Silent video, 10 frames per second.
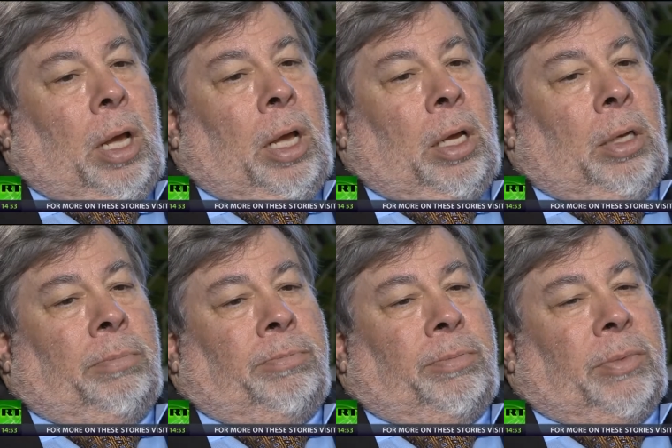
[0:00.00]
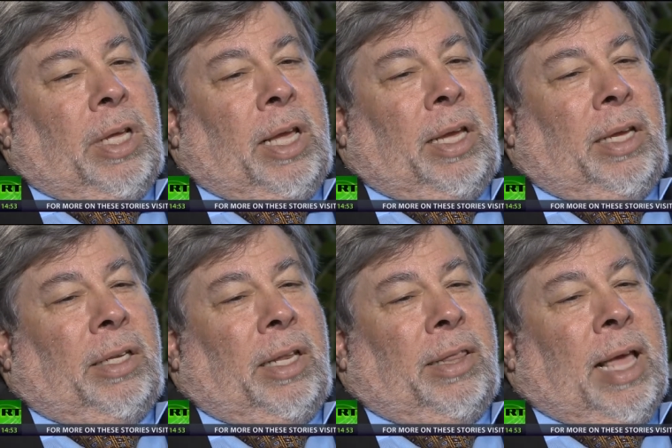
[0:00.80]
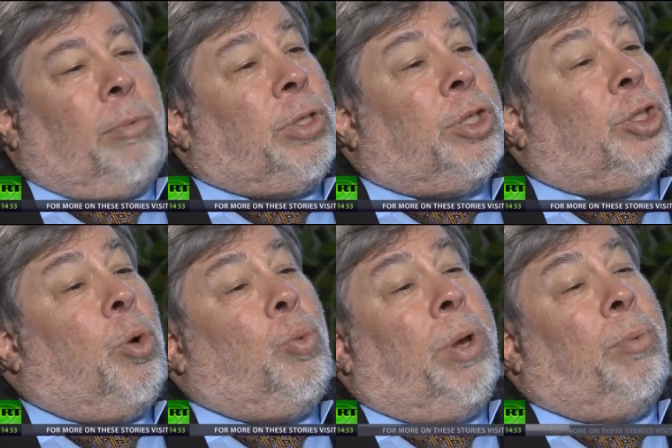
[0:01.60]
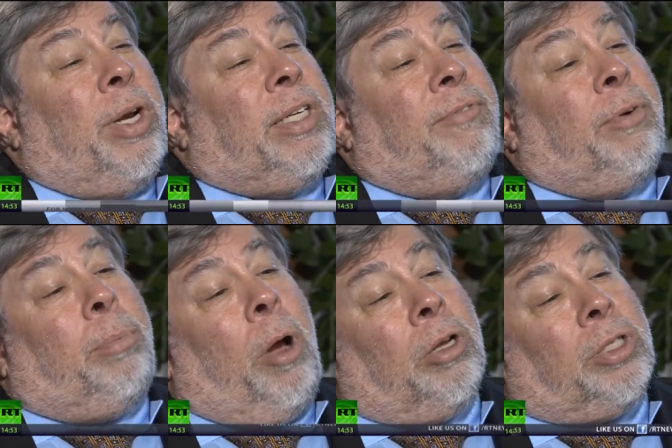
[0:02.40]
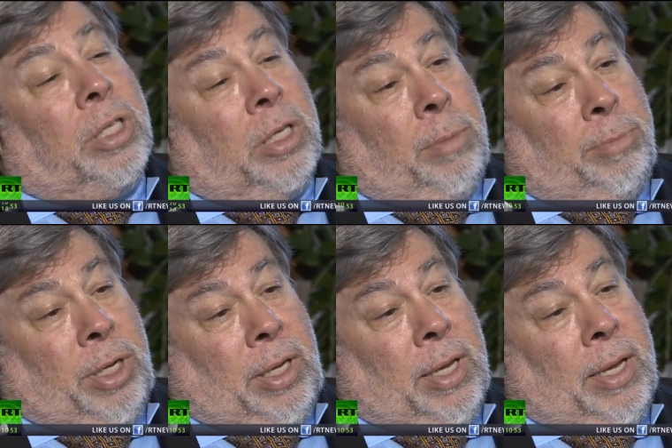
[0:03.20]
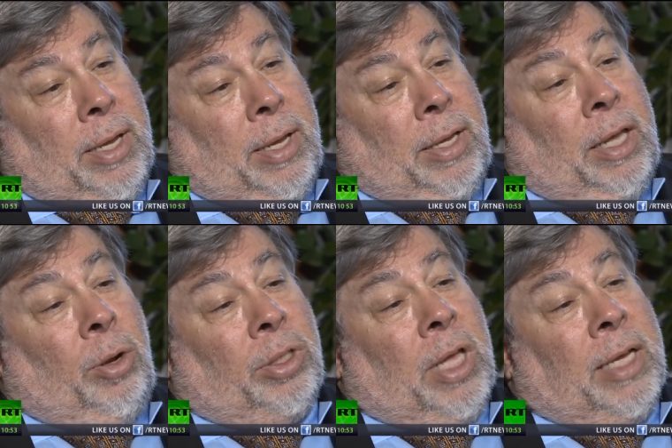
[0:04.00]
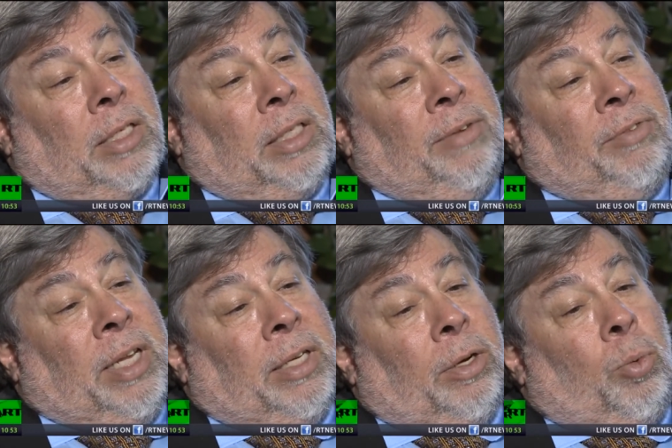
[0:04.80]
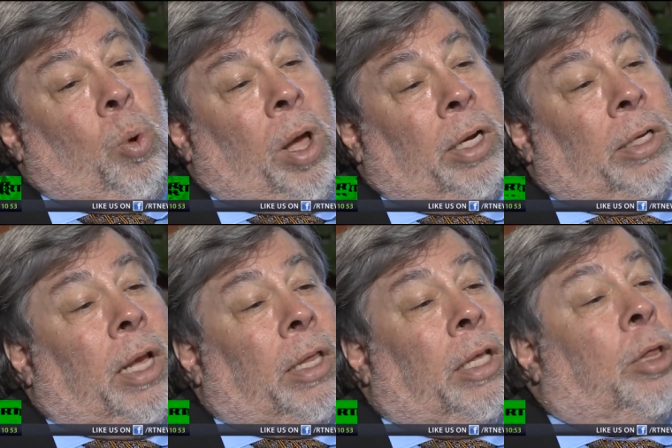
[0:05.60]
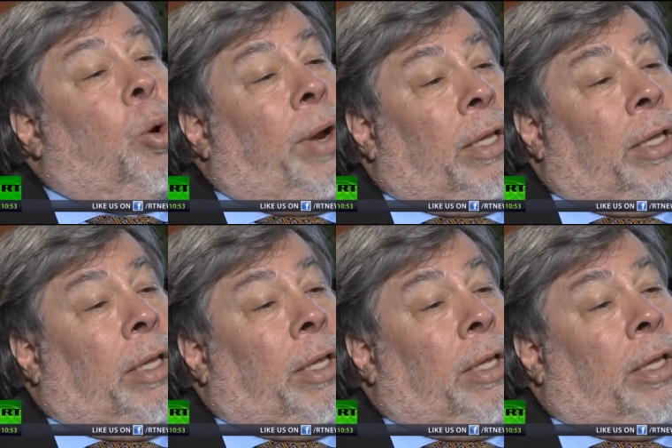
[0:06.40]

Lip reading: And that was, so we were in different parts of the company. It's like Steve wanted the glory